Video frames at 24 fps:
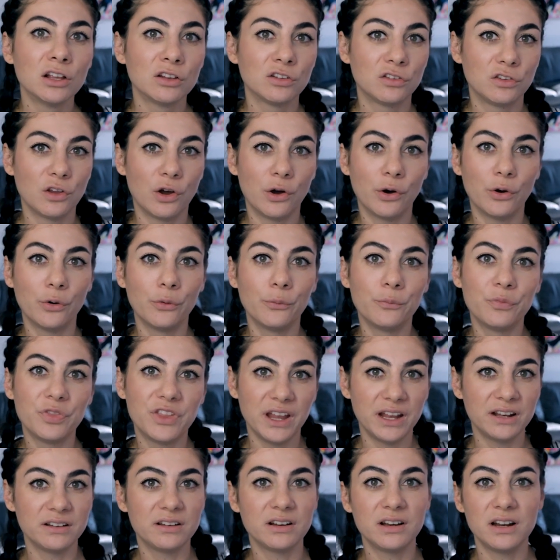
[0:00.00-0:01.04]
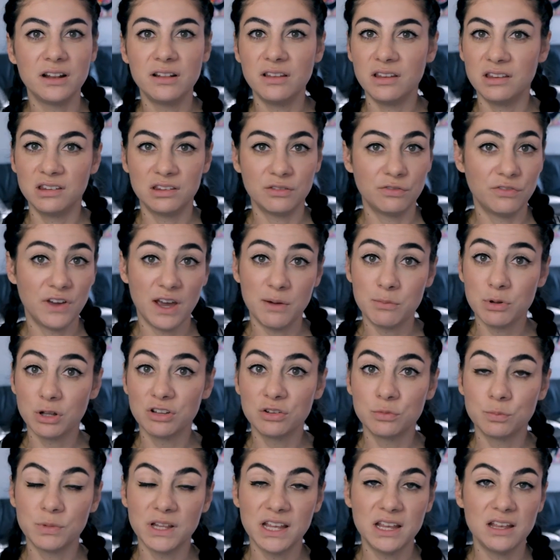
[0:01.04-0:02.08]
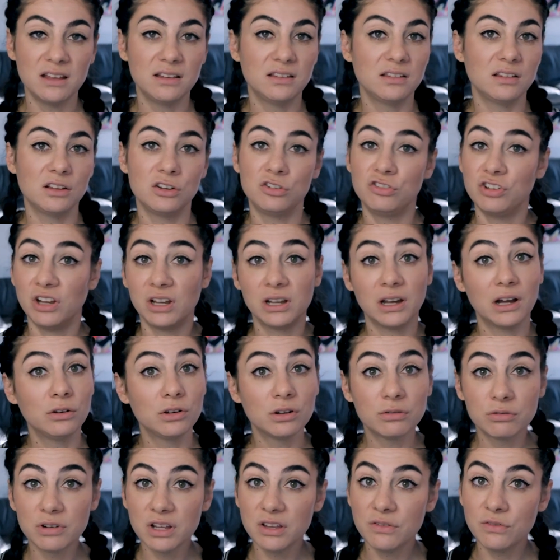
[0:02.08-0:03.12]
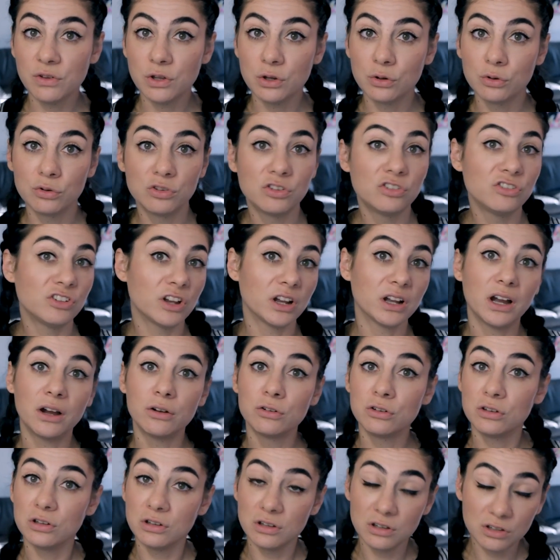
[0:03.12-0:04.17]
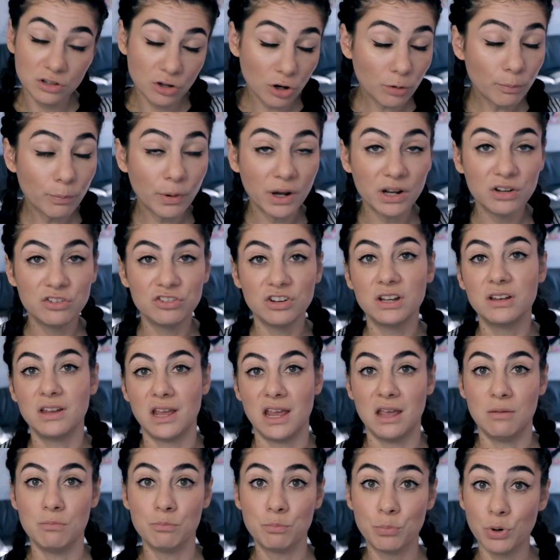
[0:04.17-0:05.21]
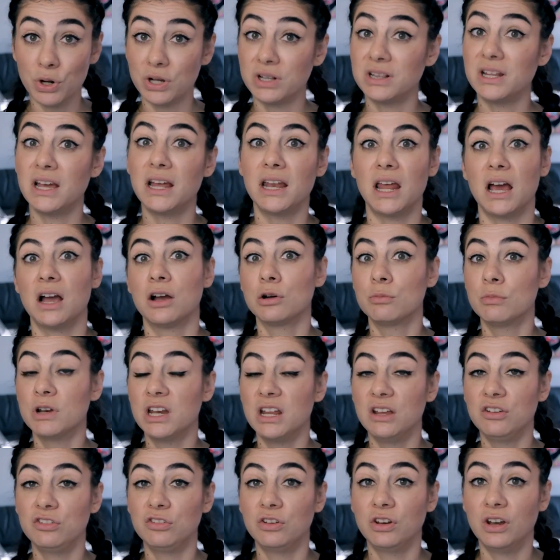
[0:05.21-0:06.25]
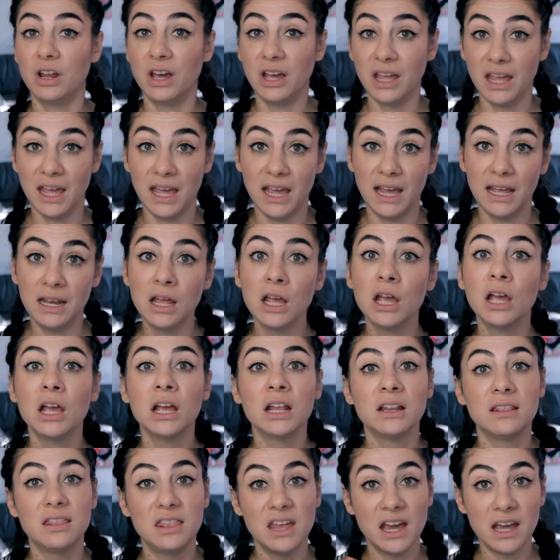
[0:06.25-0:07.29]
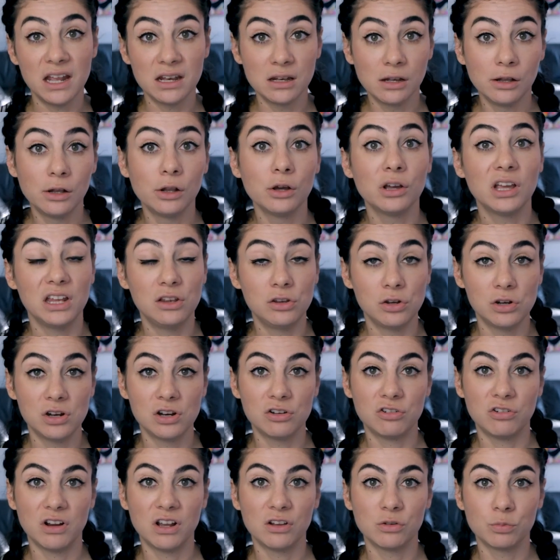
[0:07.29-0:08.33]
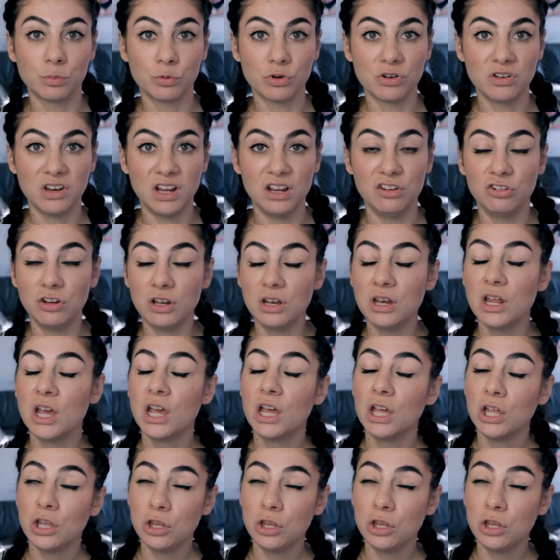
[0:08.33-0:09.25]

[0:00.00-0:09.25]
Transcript: So the internet is a fabulous place. Check out the reviews, check out your budget, and book that accommodation ahead. Then look into the transportation.